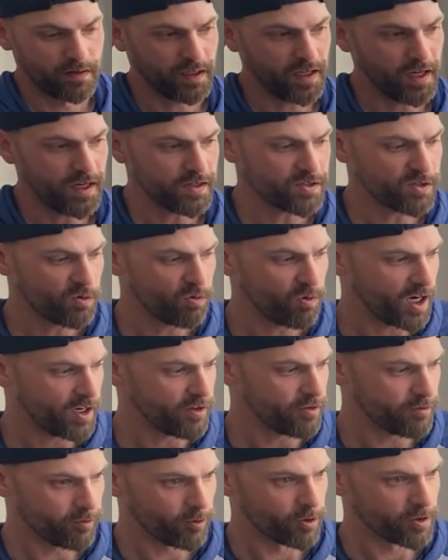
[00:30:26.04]
The Kanto
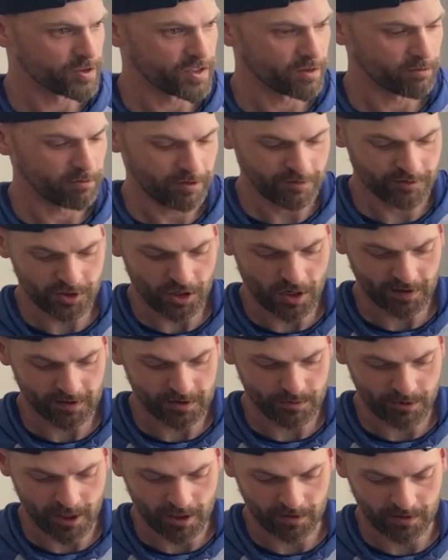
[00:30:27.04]
YU4s that we've
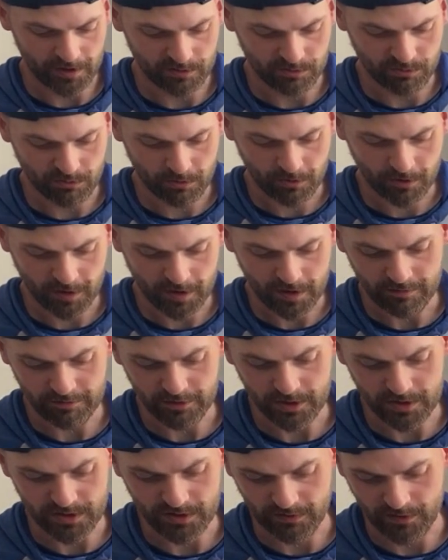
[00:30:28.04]
talked about in
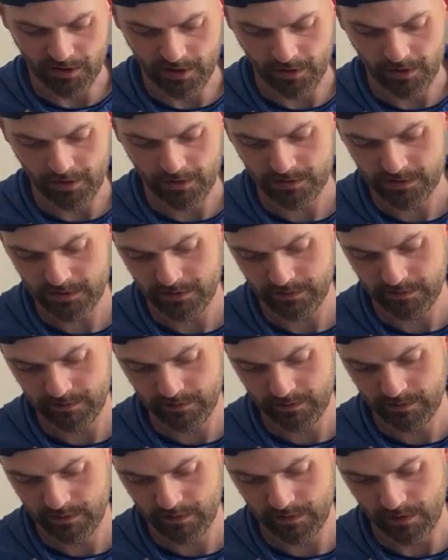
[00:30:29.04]
previous videos
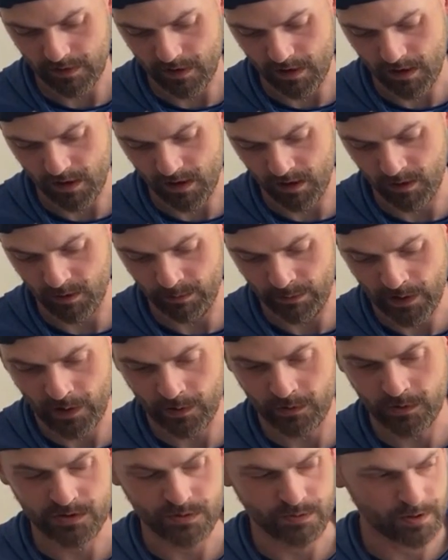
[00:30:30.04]
are
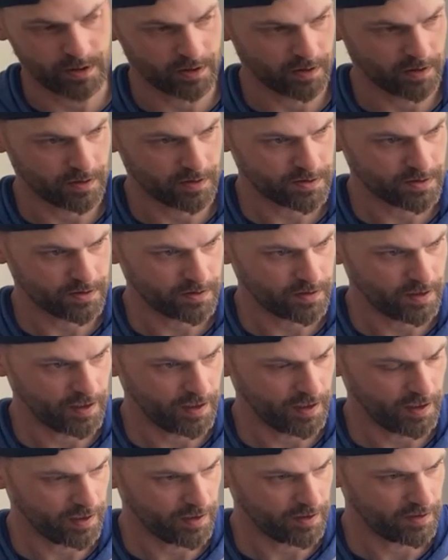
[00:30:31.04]
powered speakers,
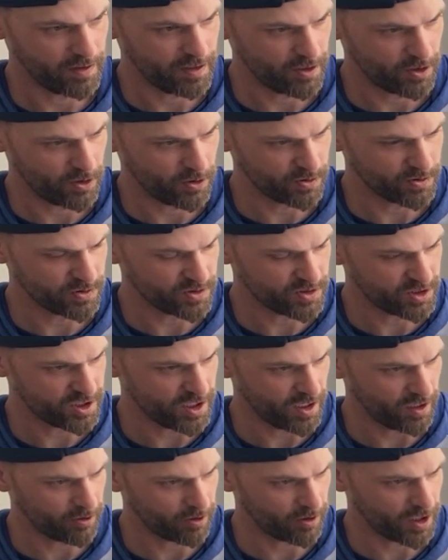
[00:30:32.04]
and those
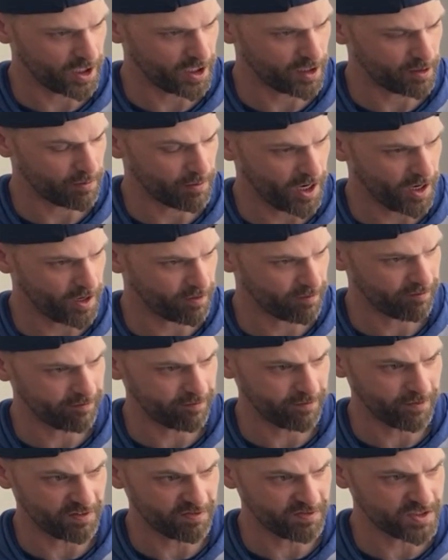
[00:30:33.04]
generate about
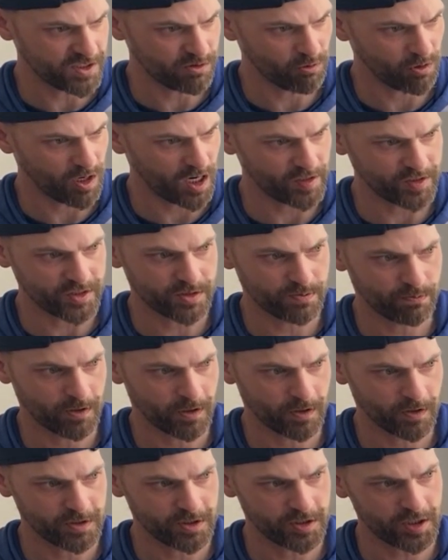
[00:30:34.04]
50 watts
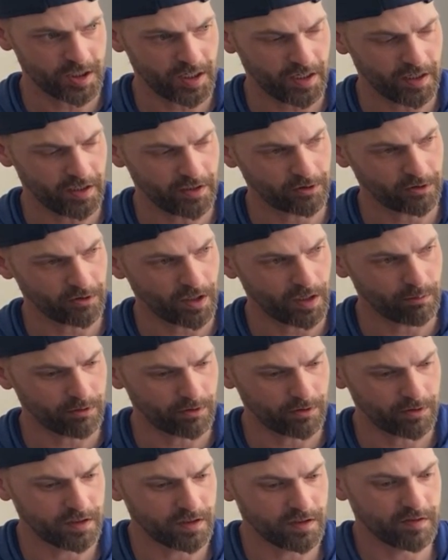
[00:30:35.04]
per channel, I
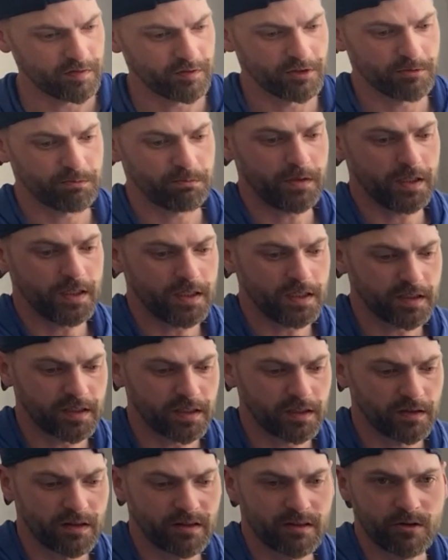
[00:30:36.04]
believe, at
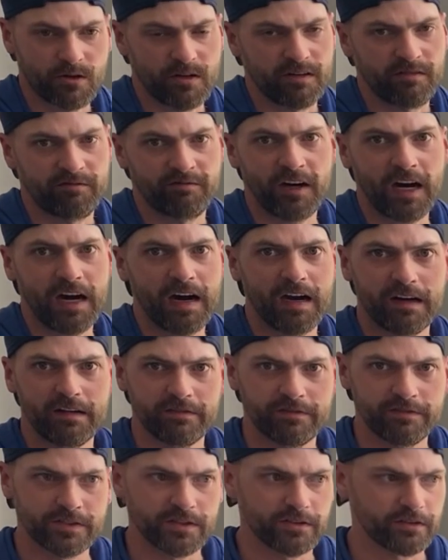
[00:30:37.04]
peak, and
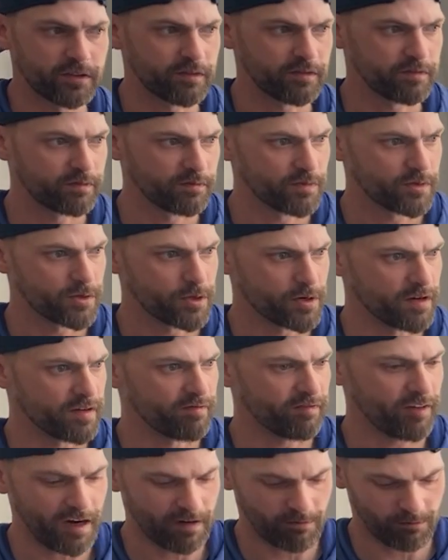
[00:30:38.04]
35 to
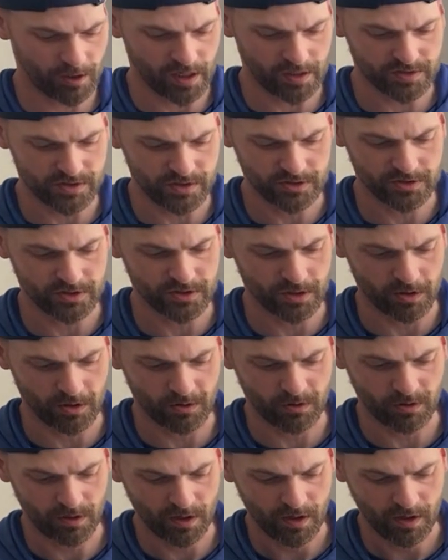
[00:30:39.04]
35 watts or
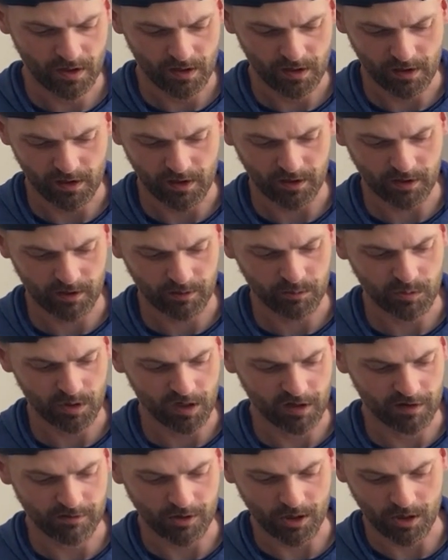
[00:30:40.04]
so of
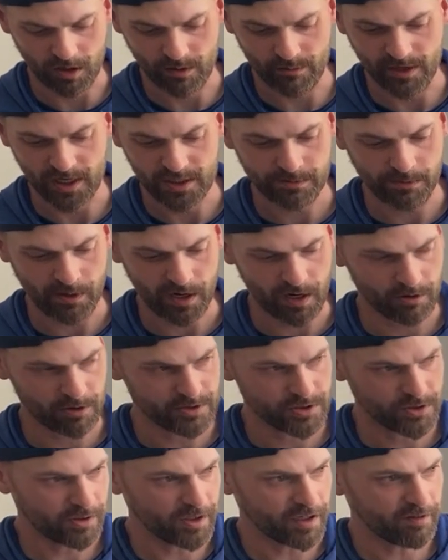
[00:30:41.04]
RMS power.
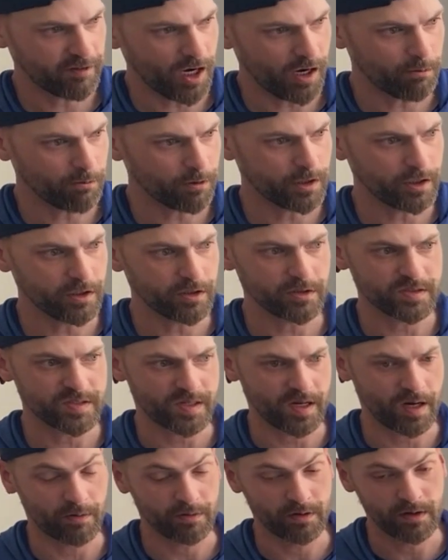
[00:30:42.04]
So they've got pretty good
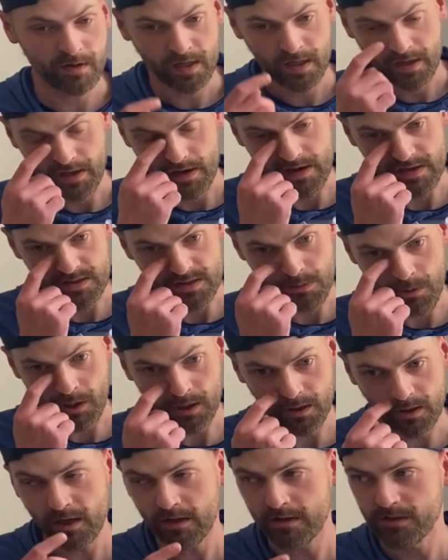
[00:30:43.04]
sound. And
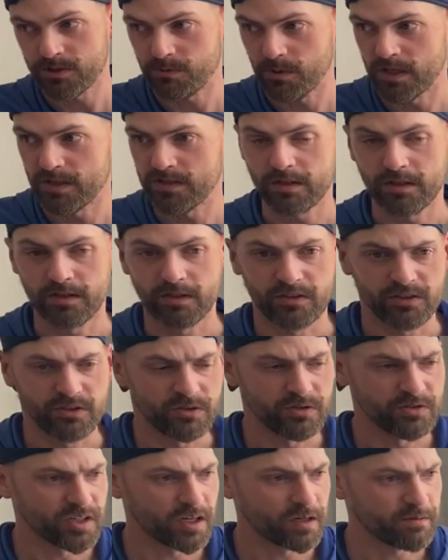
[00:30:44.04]
depending on the space that you
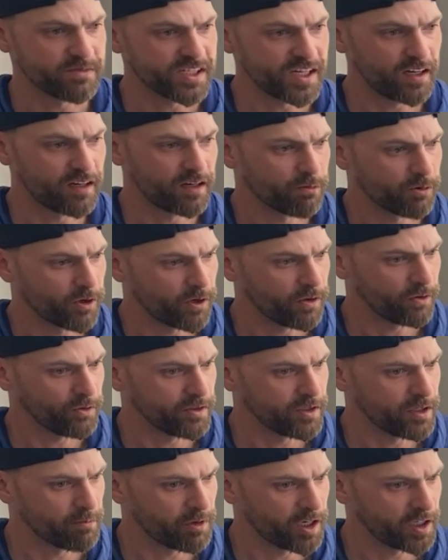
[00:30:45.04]
use, I'm set up
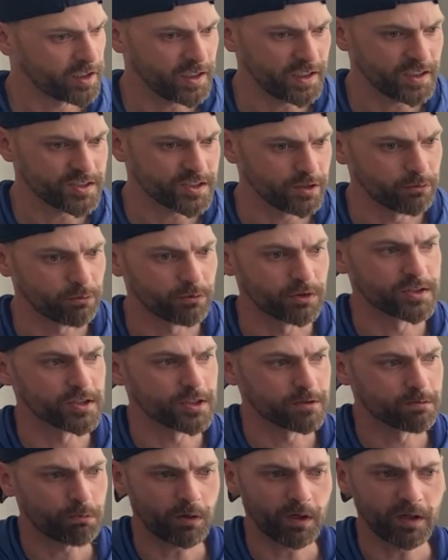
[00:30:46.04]
currently in my kitchen, which
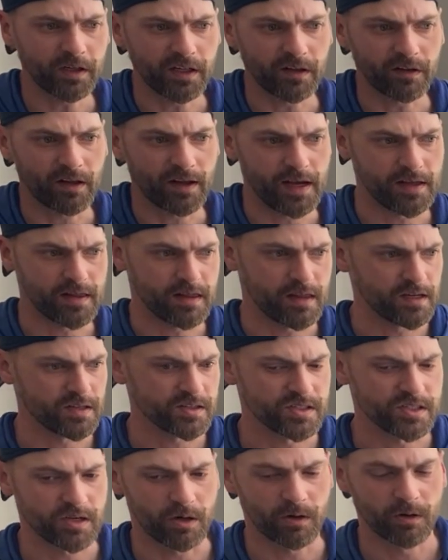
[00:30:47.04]
is pretty lengthy.
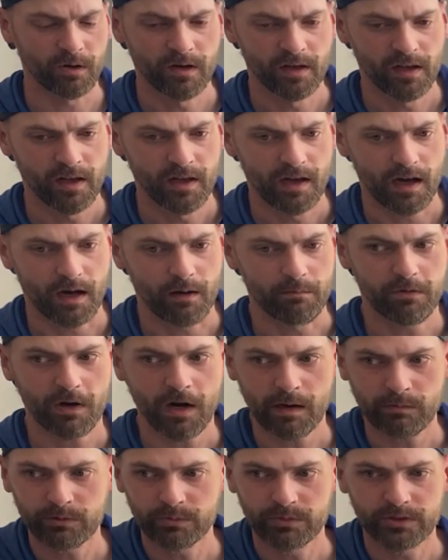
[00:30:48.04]
So I'm
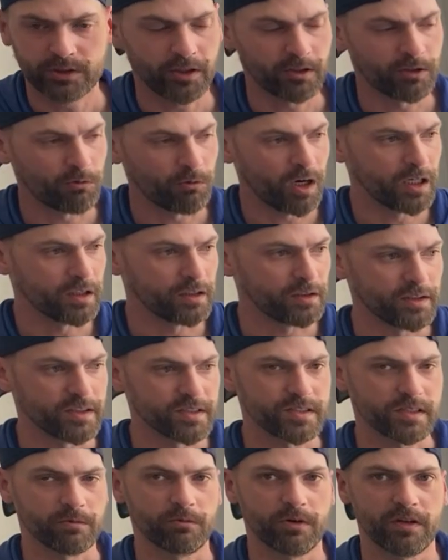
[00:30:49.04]
probably going to want to
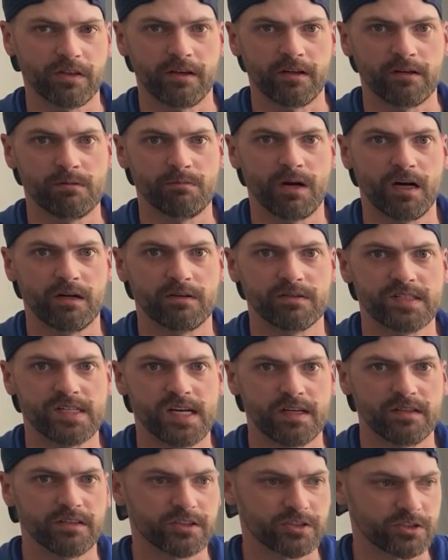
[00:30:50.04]
listen within about
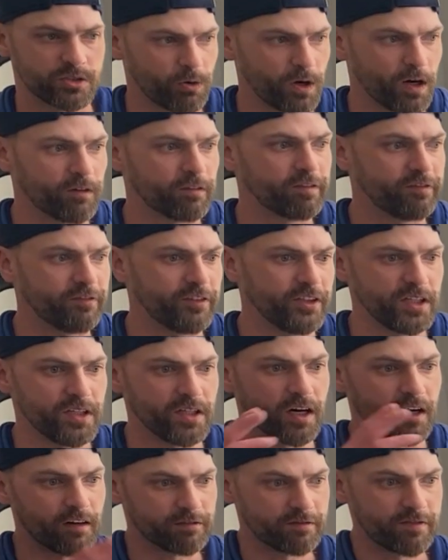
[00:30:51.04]
10 to 12
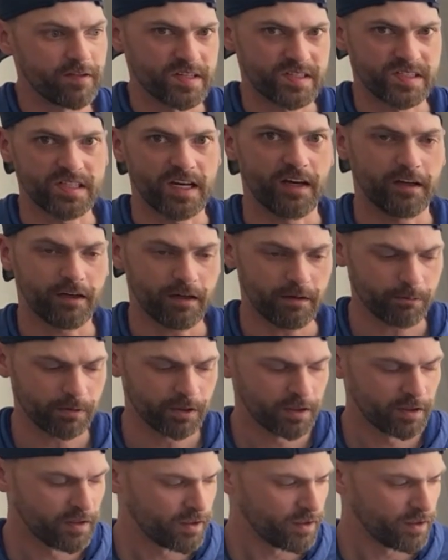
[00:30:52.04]
feet of the setup.